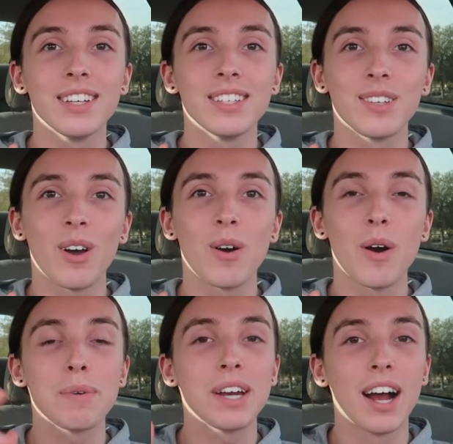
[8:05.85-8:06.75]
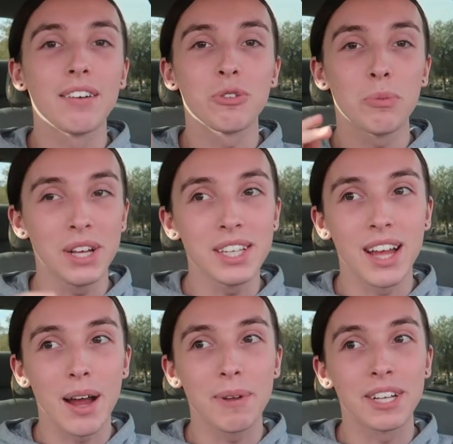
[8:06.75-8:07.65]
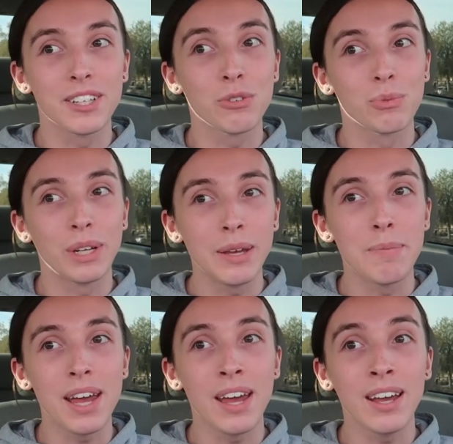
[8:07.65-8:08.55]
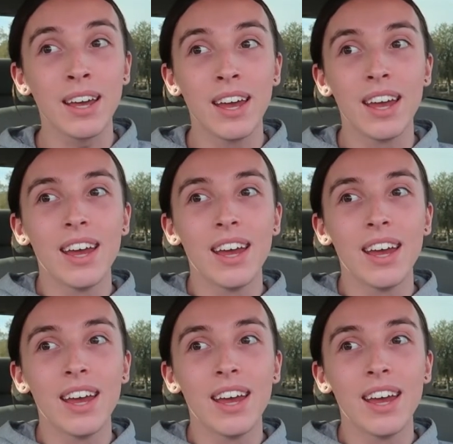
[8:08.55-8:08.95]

So I'm gonna have to replace that because it's really big,